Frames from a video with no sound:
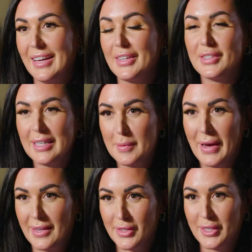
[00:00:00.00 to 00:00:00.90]
And your dad's a
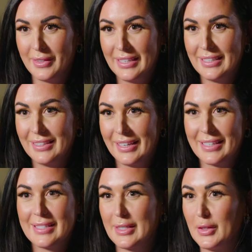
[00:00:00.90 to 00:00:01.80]
pastor, right?
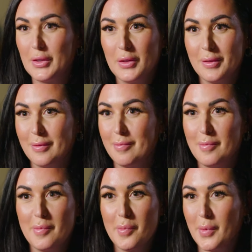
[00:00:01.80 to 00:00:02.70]
Like still
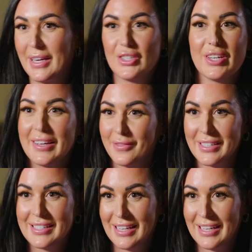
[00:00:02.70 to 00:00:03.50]
preaching every